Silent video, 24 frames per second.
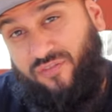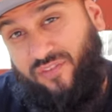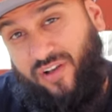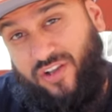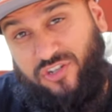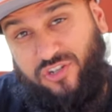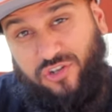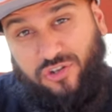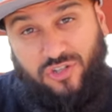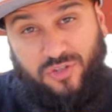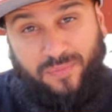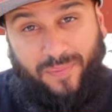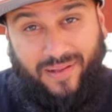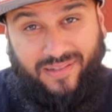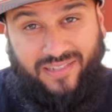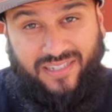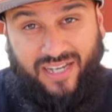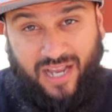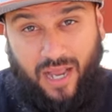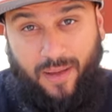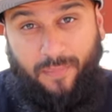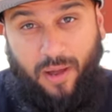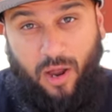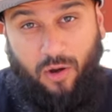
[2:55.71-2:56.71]
of SQ is about to
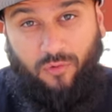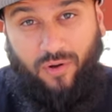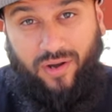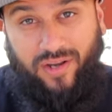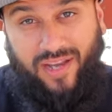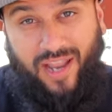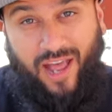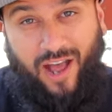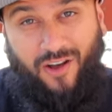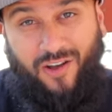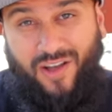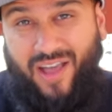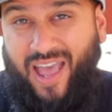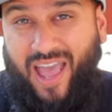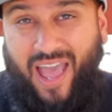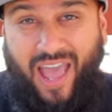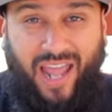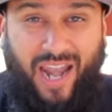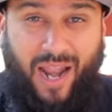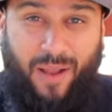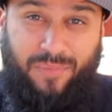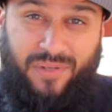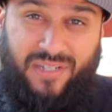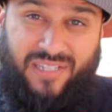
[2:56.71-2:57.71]
come out right now.
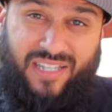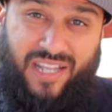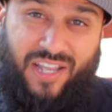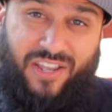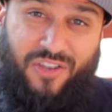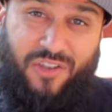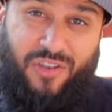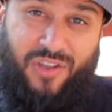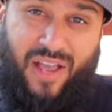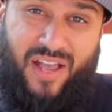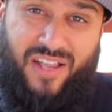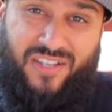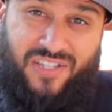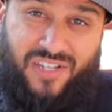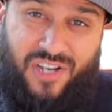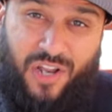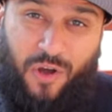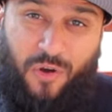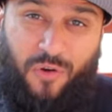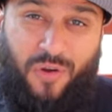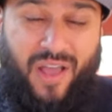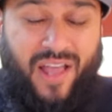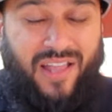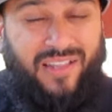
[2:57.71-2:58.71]
And I'm just letting you guys
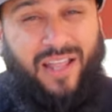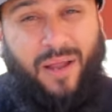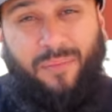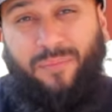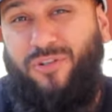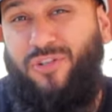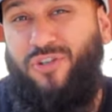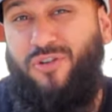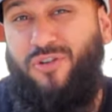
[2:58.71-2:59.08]
know that I'm gonna